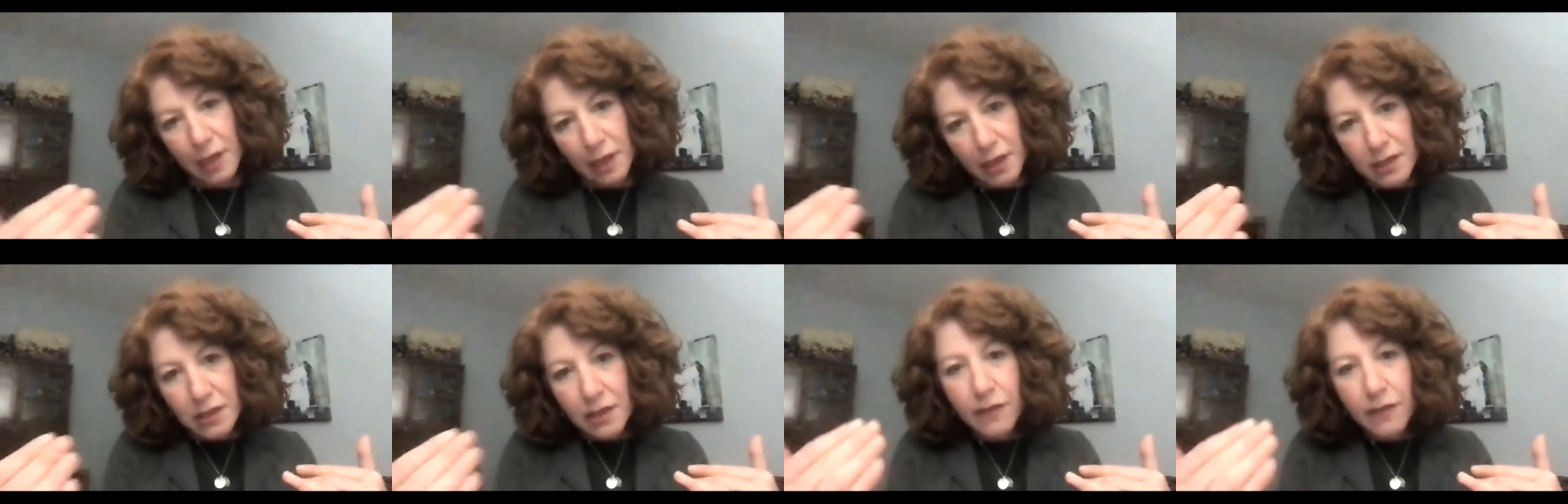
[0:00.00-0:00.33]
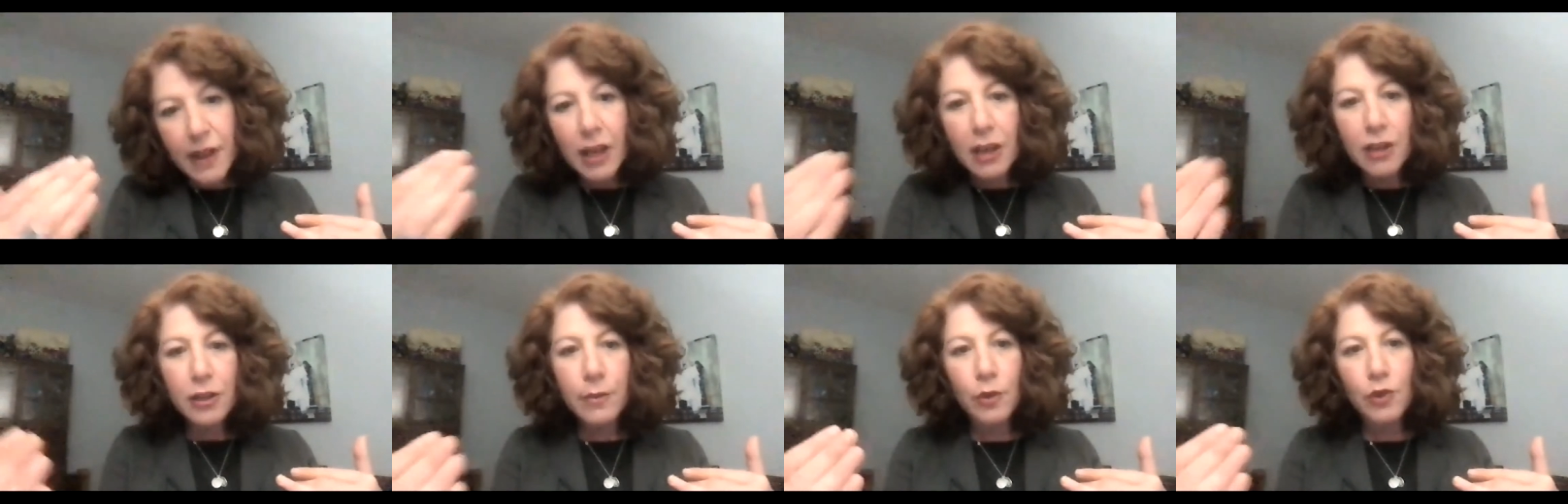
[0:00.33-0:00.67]
a
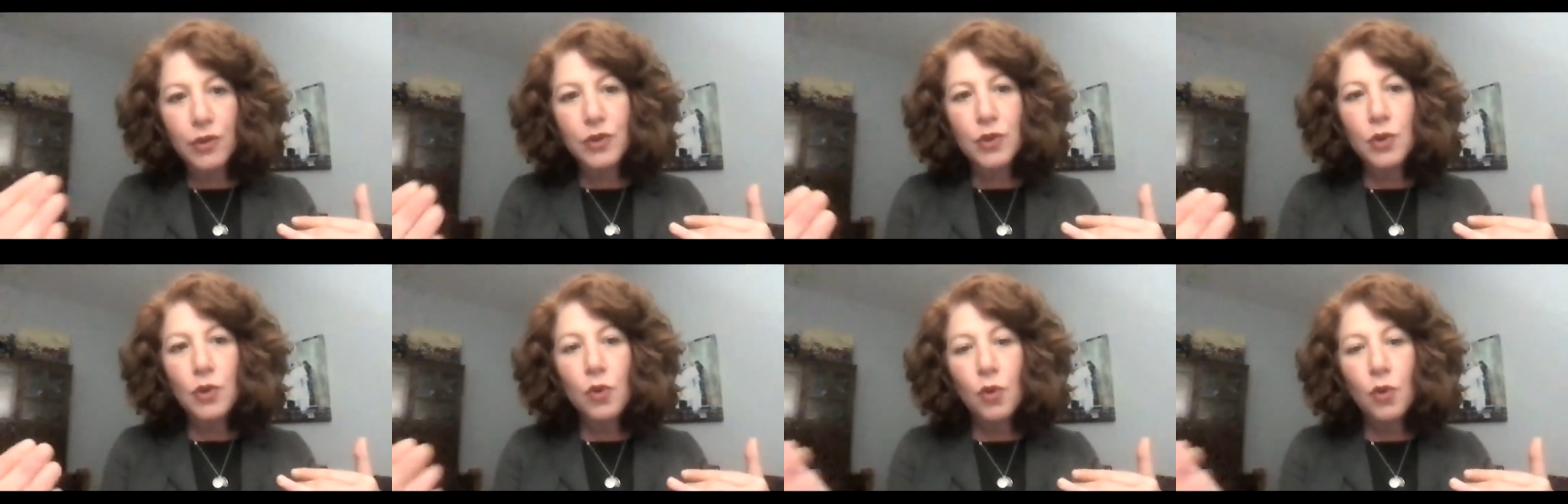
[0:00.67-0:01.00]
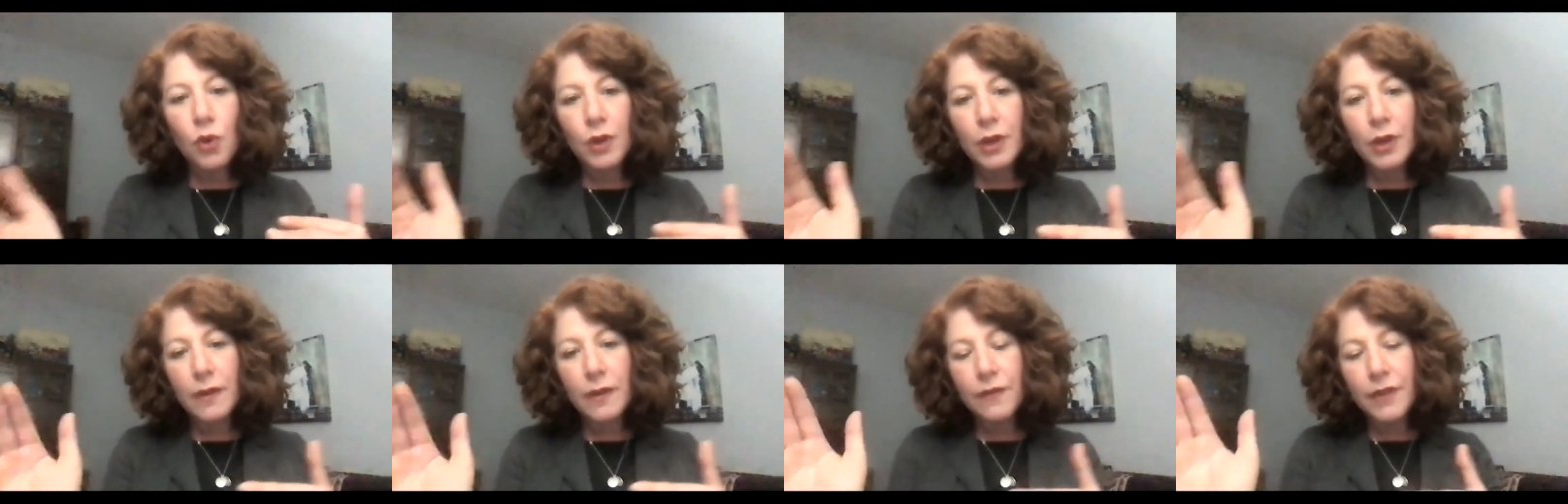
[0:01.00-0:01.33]
valuable tool and
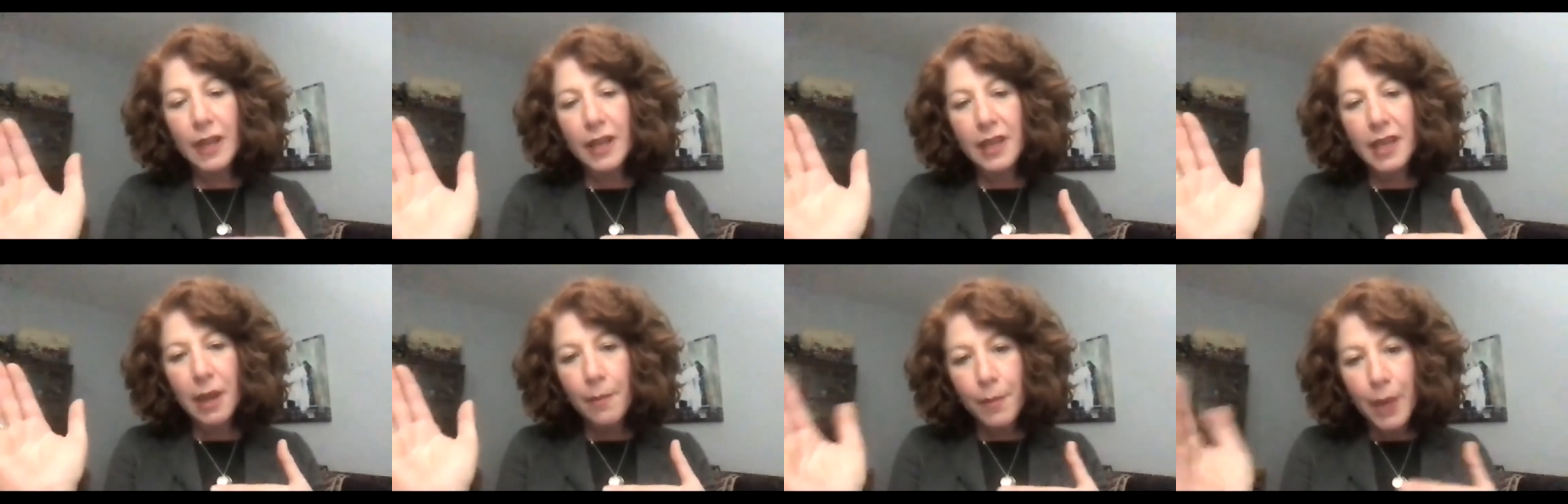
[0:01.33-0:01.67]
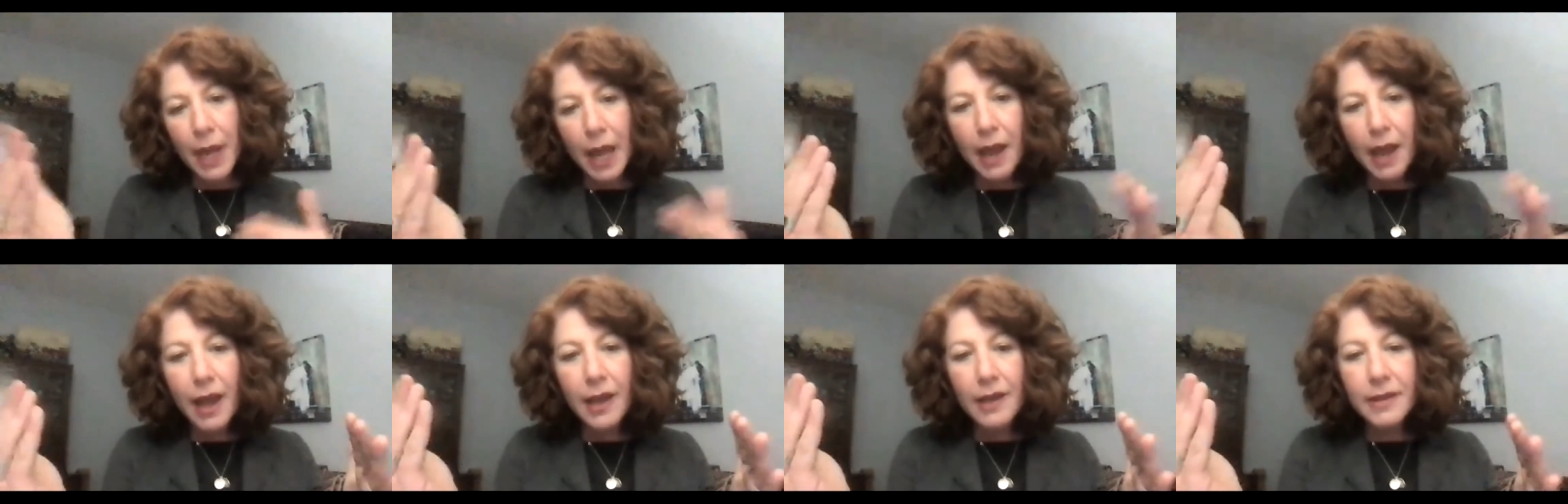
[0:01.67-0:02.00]
if they get
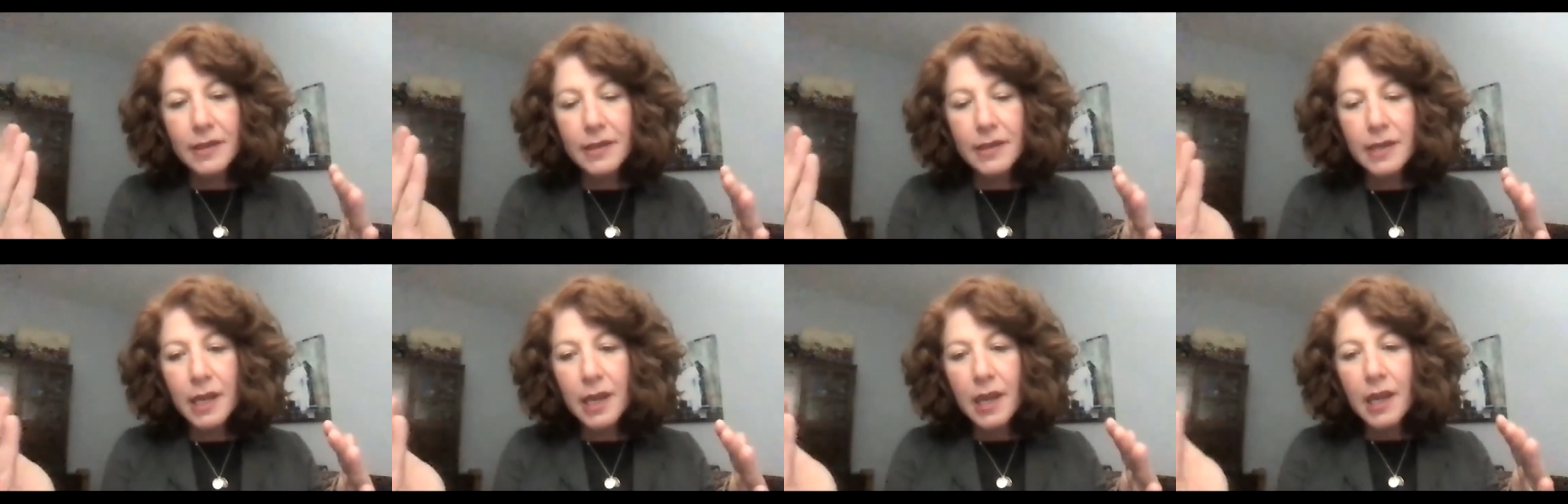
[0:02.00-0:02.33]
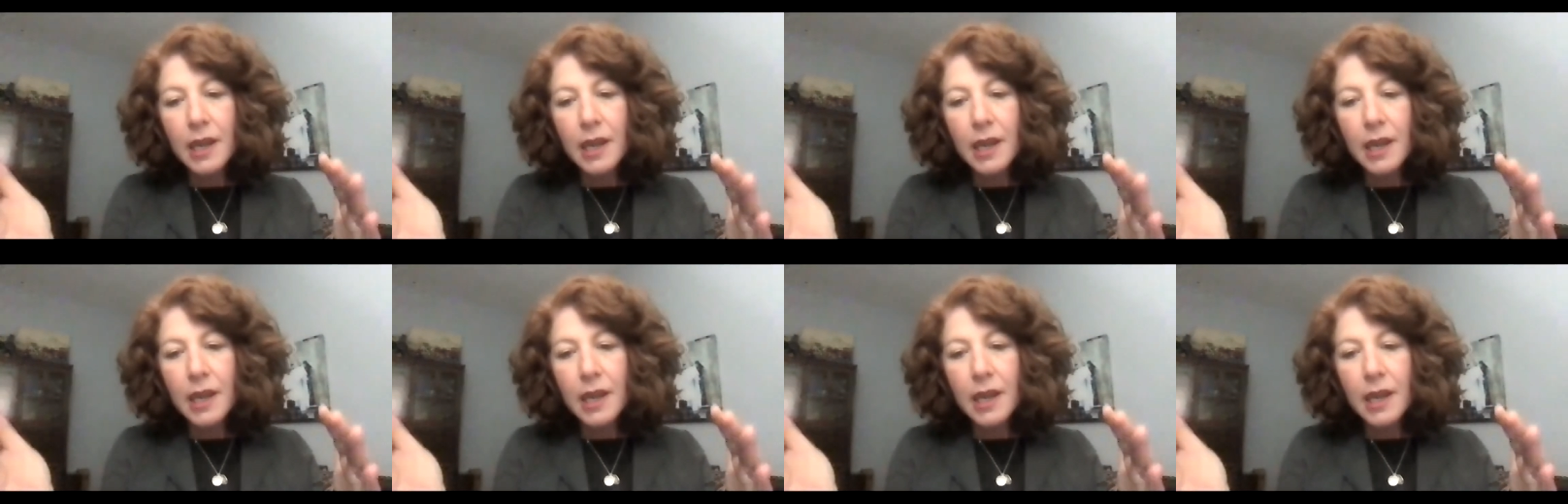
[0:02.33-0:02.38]
past